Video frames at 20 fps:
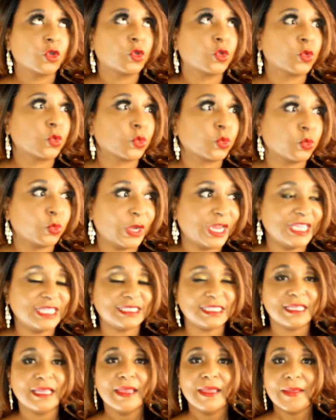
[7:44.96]

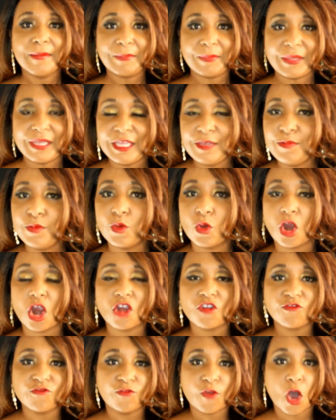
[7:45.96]
crazy. People
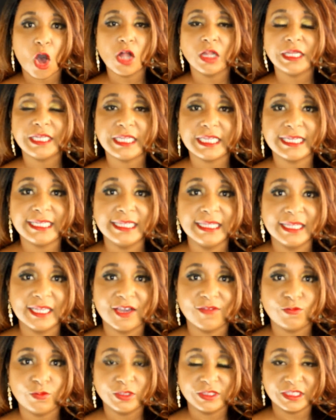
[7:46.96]
are falling in
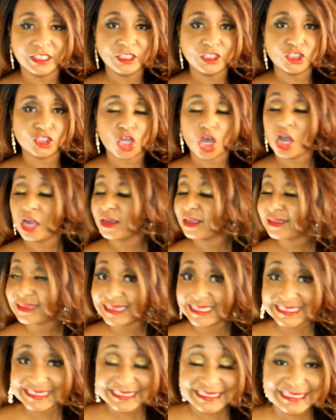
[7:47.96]
love with the song,
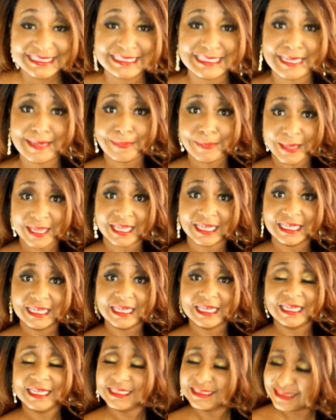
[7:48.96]
the snippet,
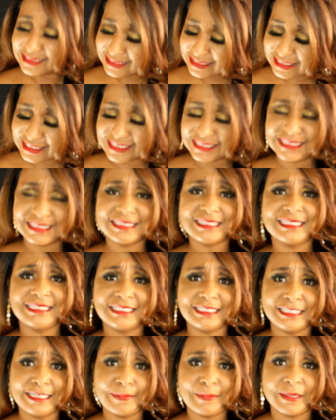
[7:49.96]
just the
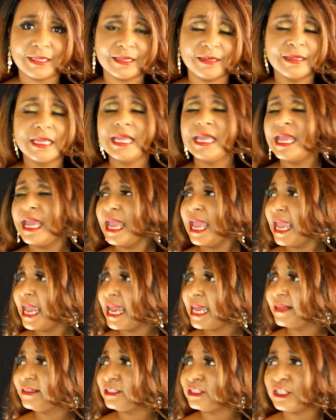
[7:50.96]
snippet.
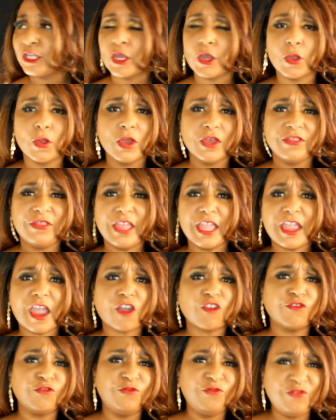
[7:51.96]
And so they
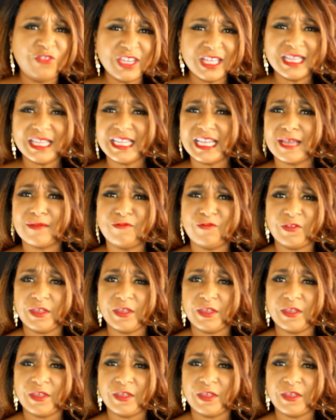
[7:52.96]
are filling up